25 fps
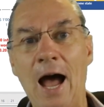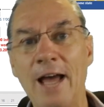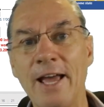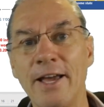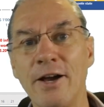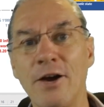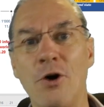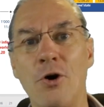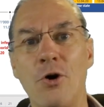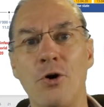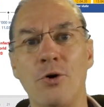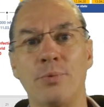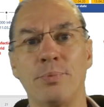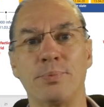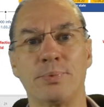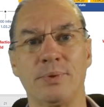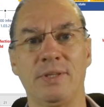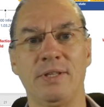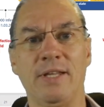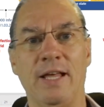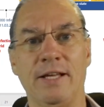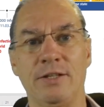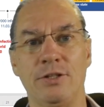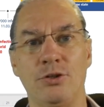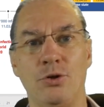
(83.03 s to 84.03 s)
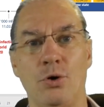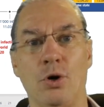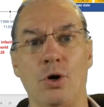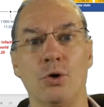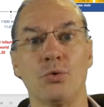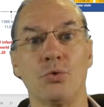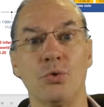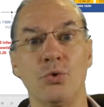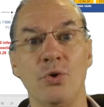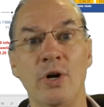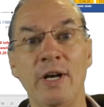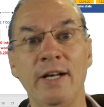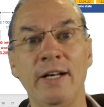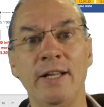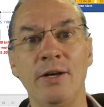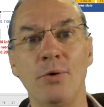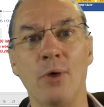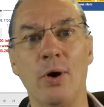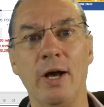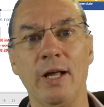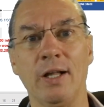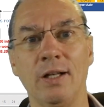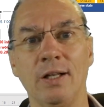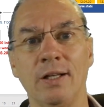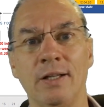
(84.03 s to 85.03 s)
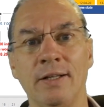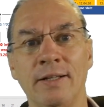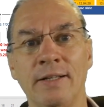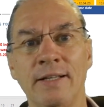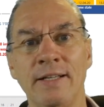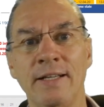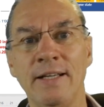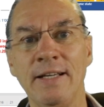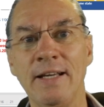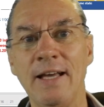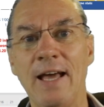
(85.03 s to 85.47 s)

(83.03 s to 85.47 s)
I hope that you are really well,